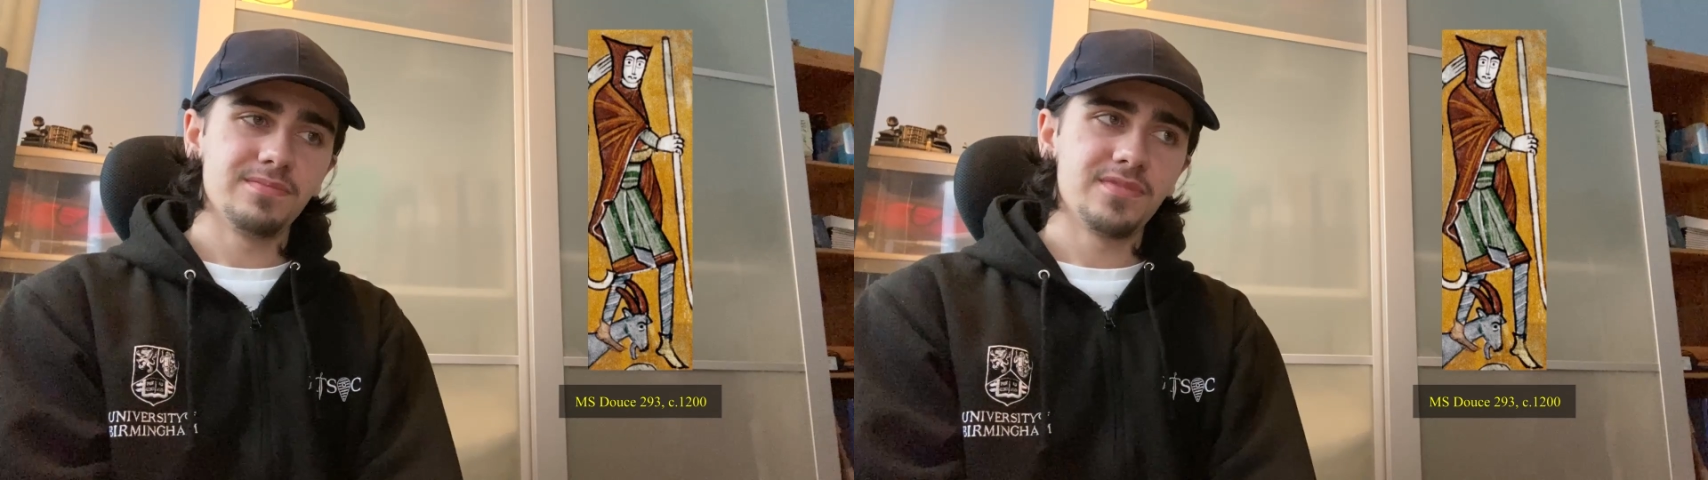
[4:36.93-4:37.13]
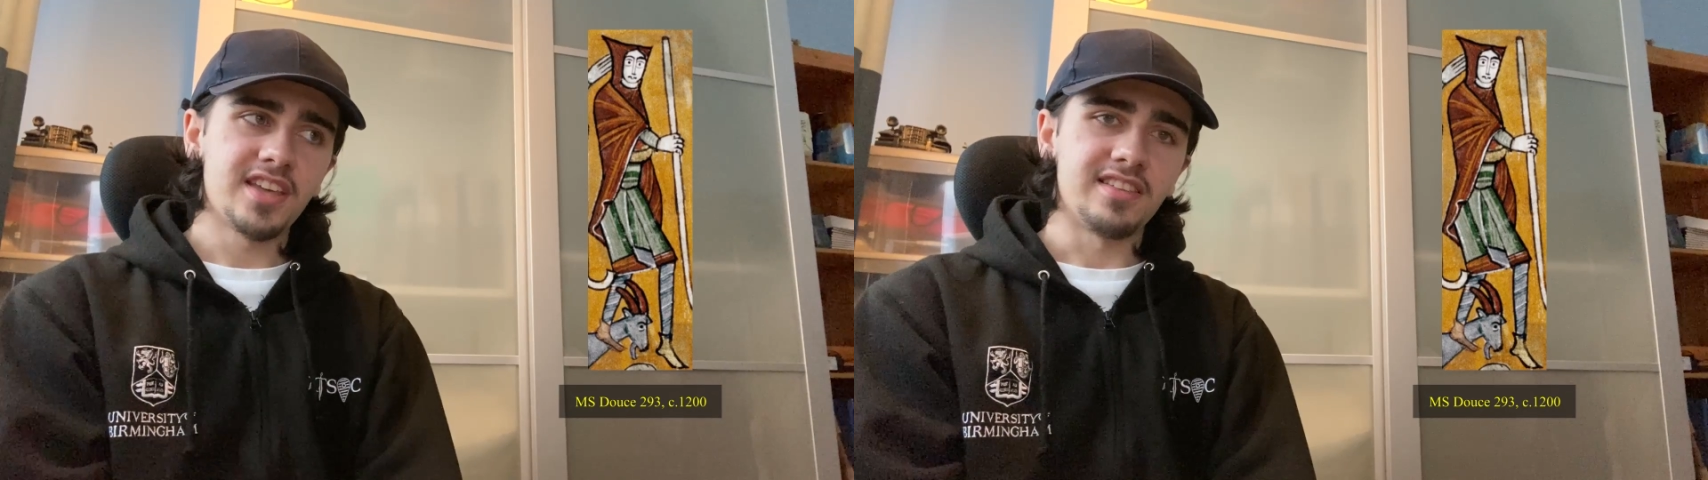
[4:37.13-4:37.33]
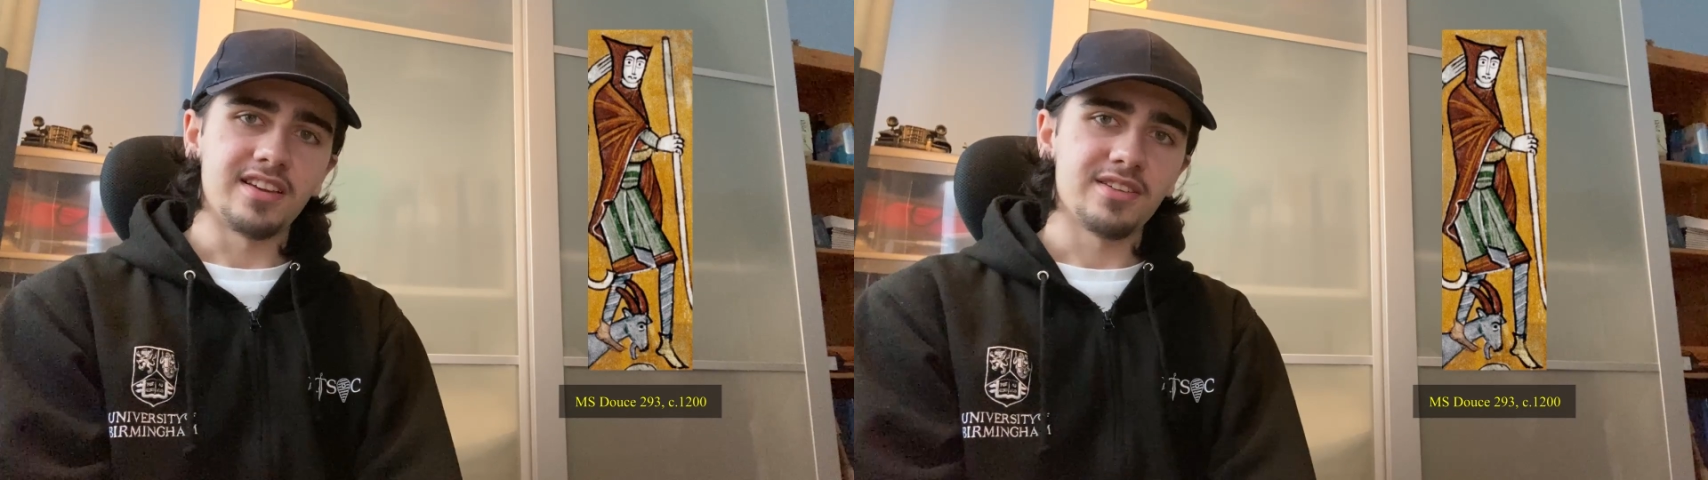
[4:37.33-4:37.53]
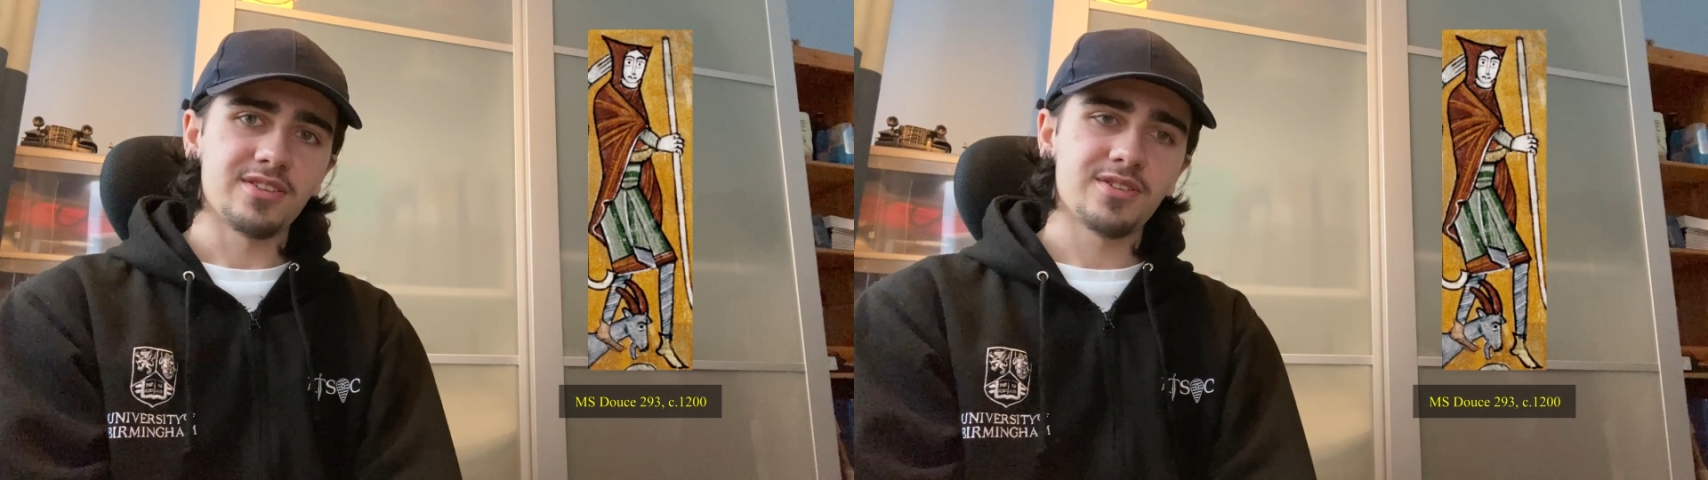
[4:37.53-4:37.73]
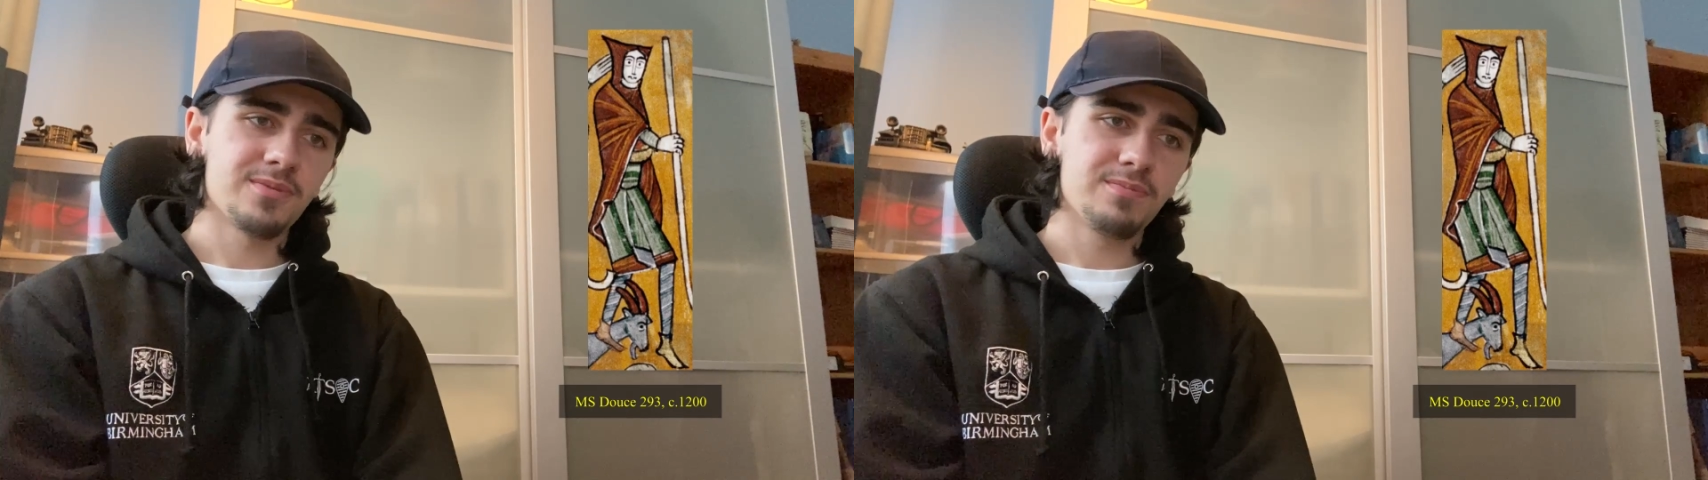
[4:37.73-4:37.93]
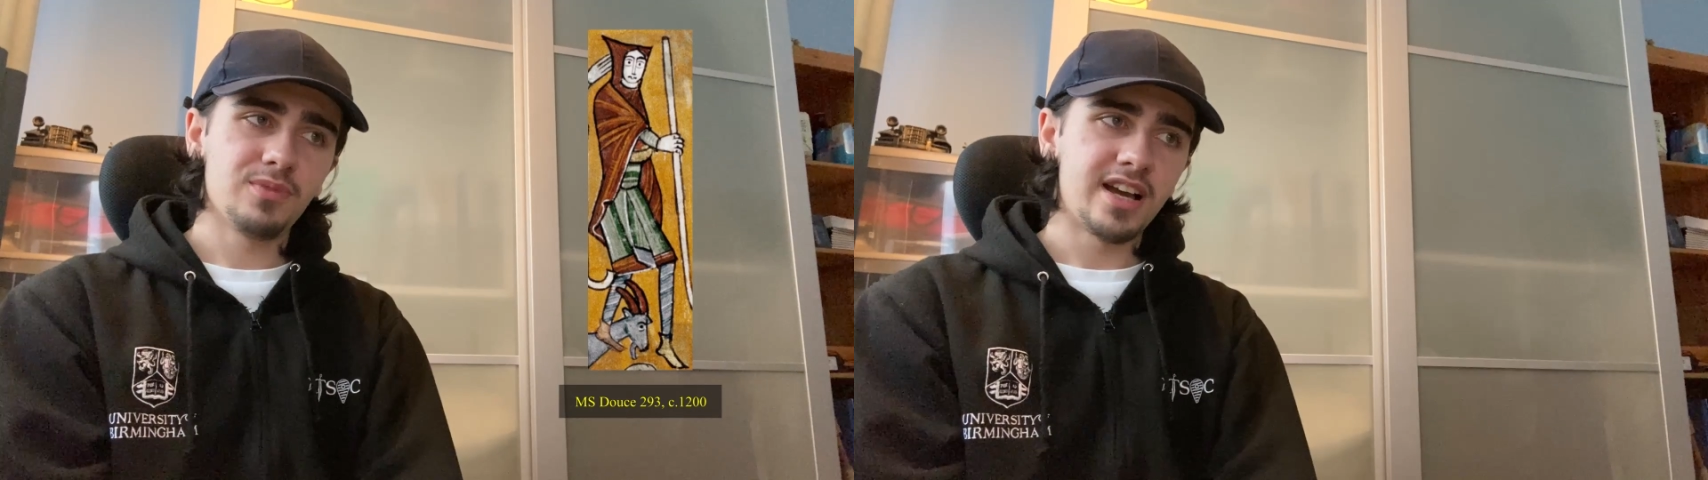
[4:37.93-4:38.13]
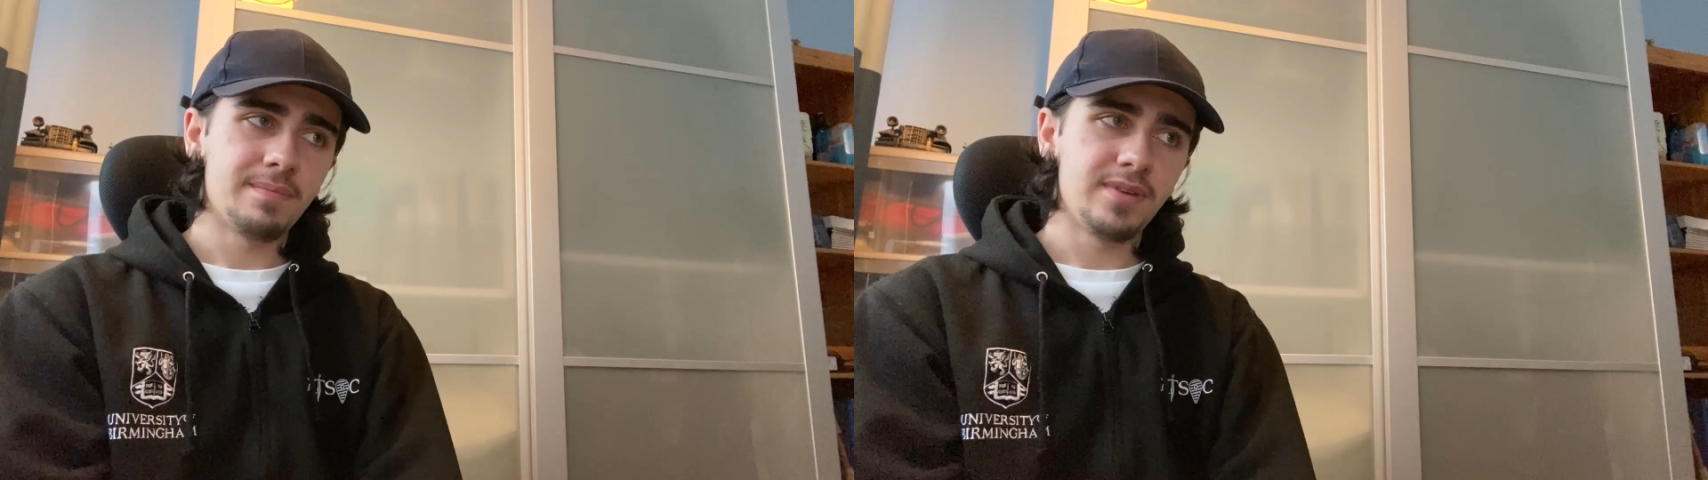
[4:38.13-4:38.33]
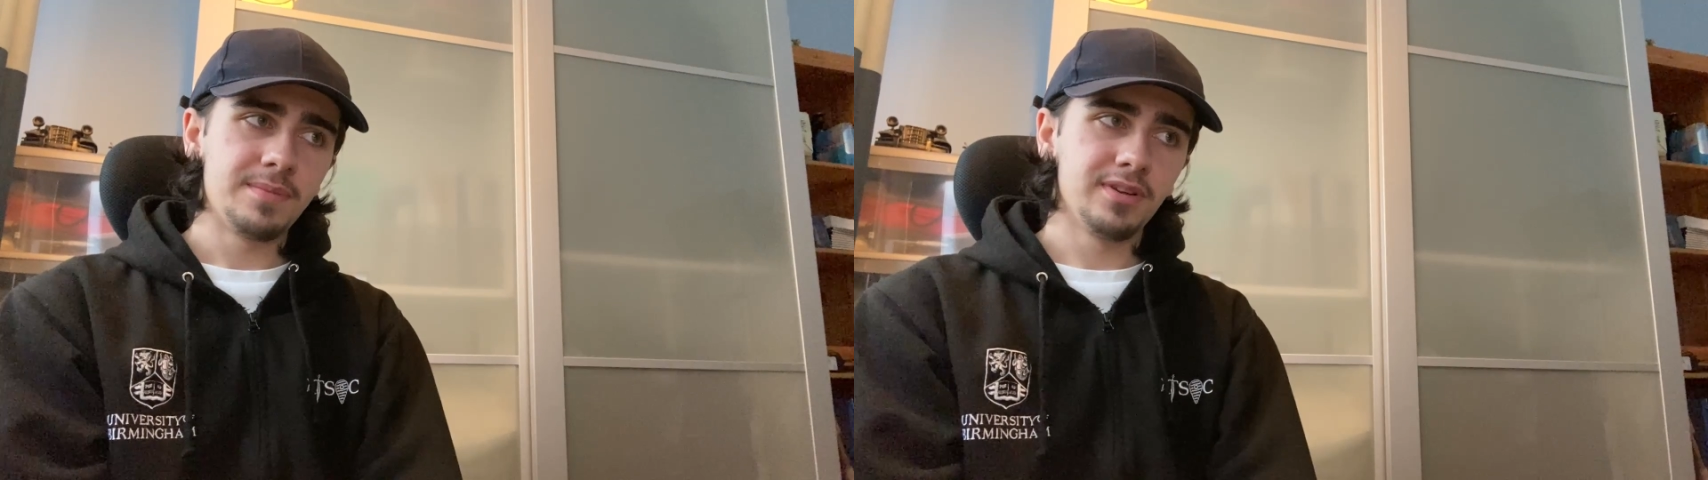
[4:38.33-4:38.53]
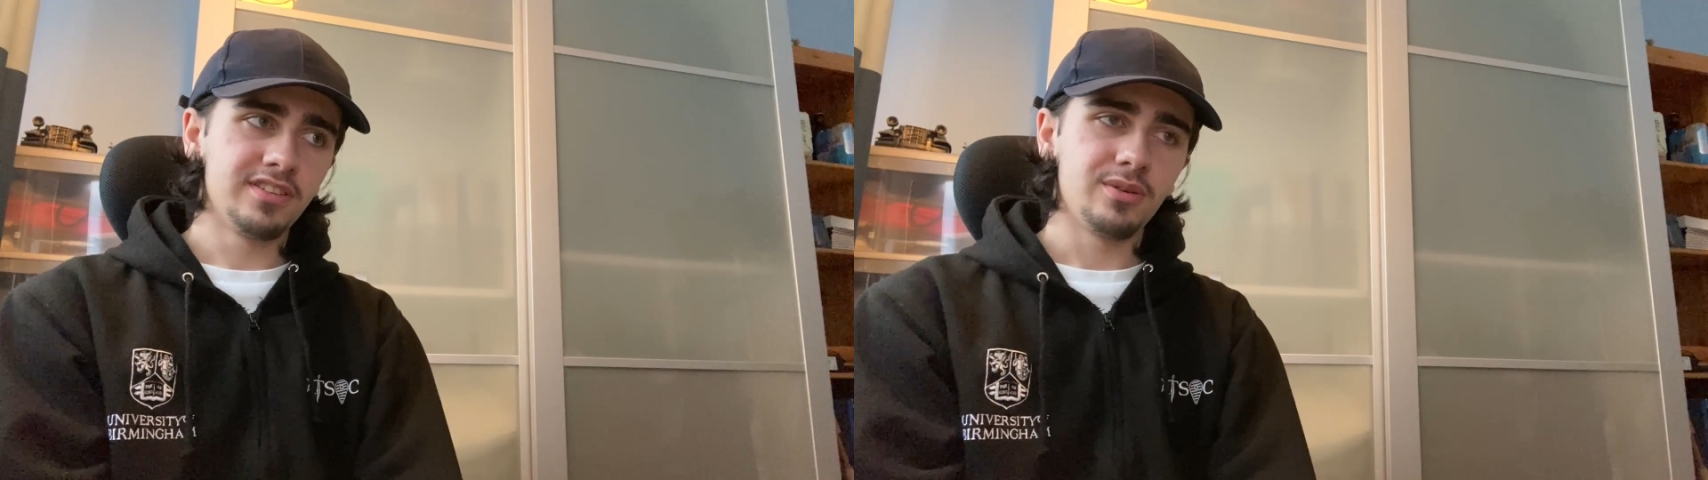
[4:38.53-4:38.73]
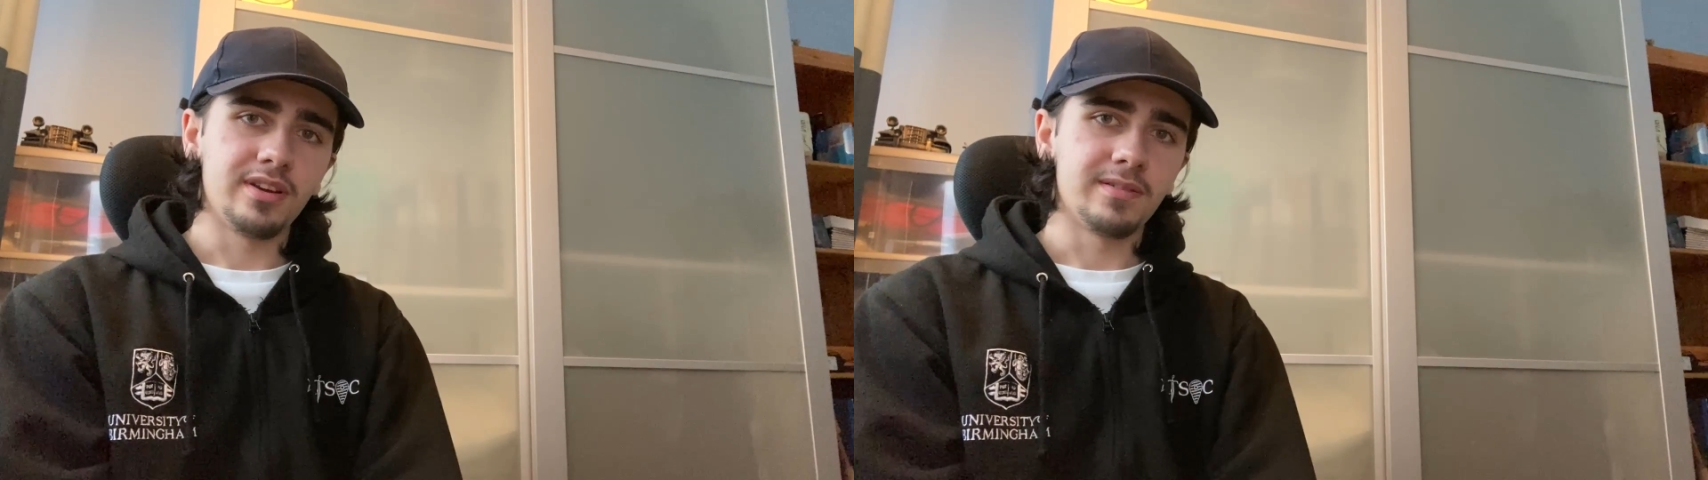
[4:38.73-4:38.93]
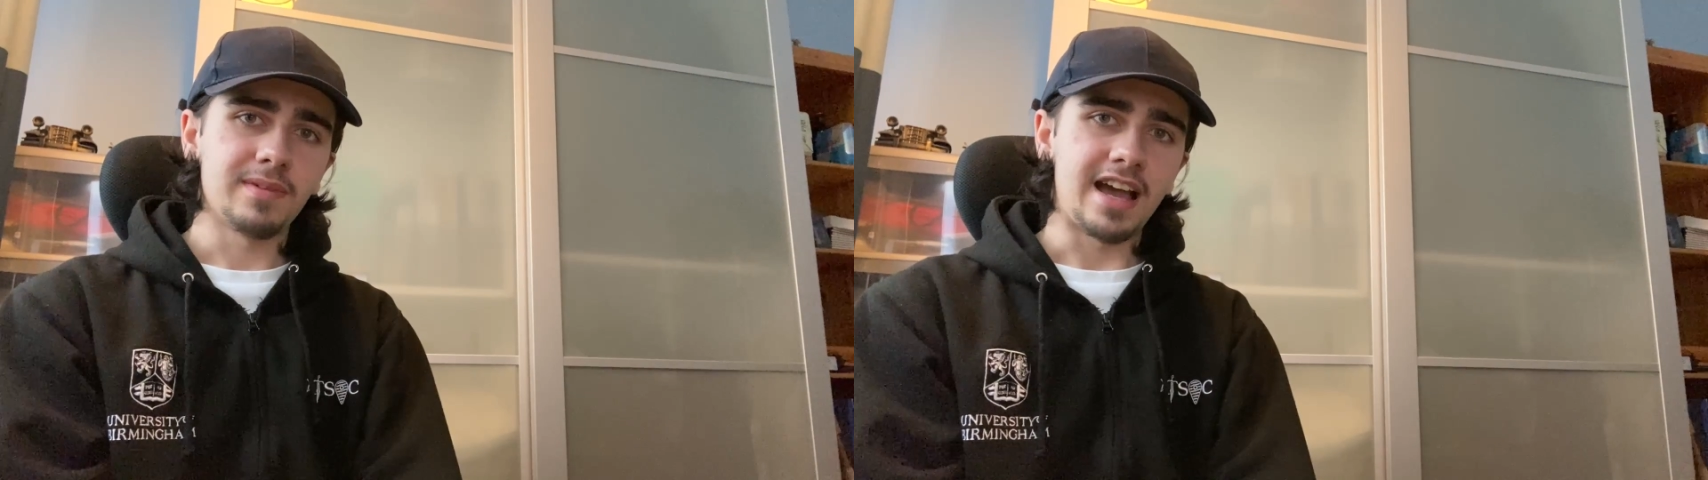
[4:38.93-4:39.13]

settings where people are doing